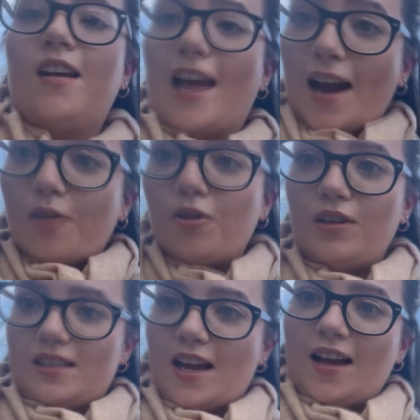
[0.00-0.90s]
Like, how cool
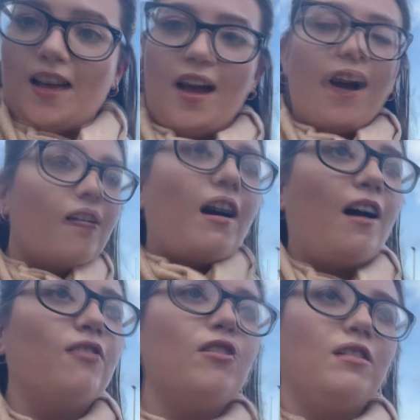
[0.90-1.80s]
is that?
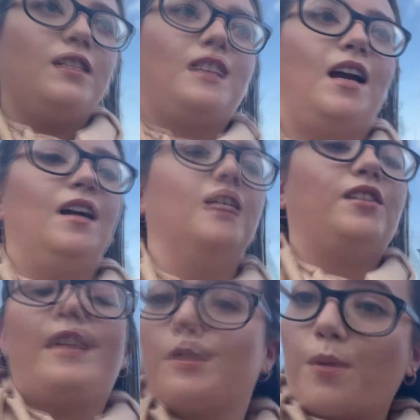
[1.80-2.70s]
How cool is that?
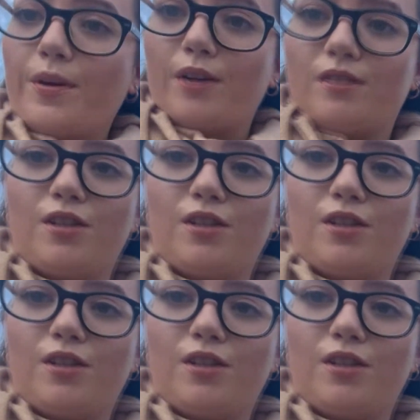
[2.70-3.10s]
So that's what we're going to